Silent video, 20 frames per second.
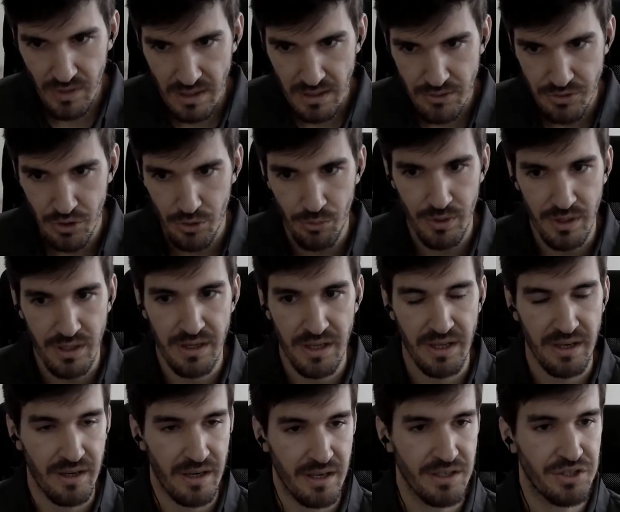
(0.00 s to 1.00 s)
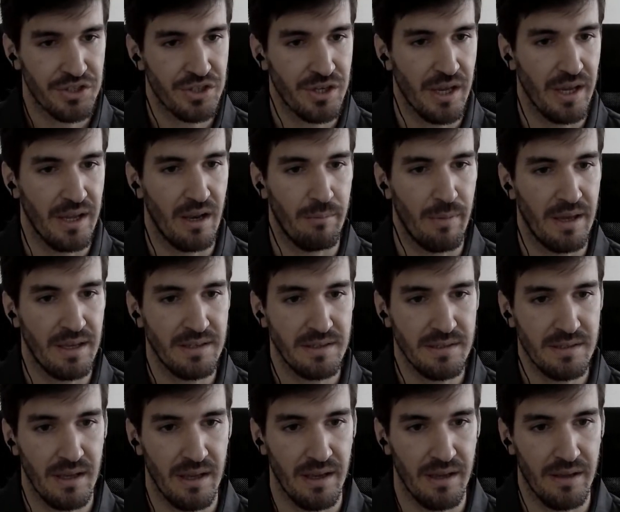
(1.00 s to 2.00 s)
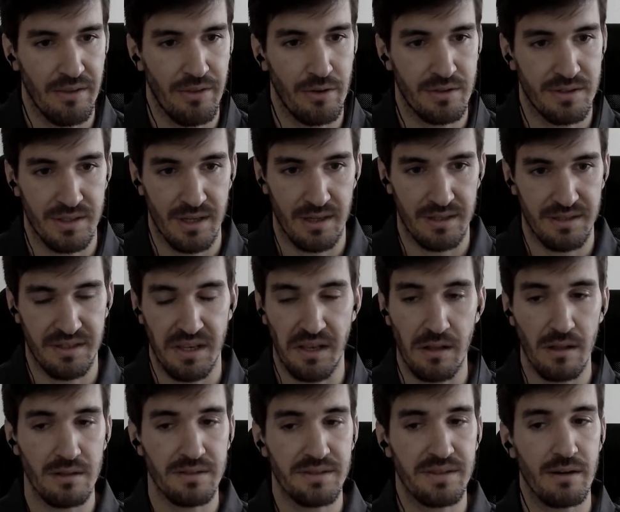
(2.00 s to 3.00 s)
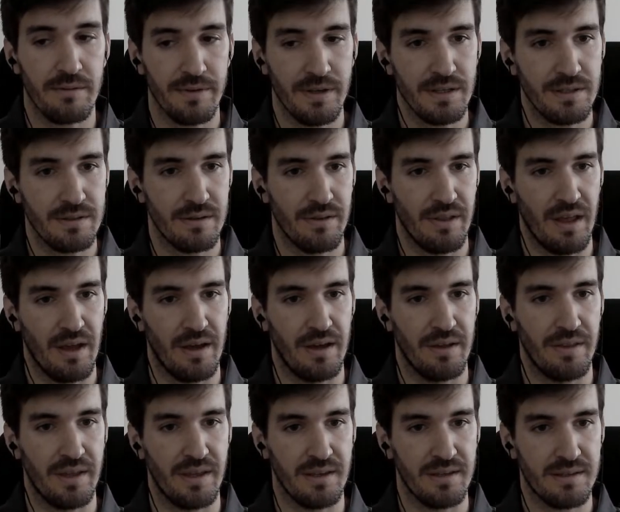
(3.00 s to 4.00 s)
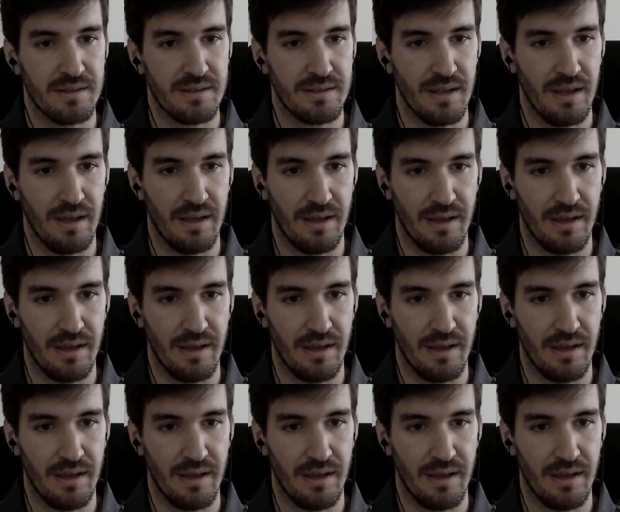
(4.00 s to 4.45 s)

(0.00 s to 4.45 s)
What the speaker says: So in each NMS, there's a single service that is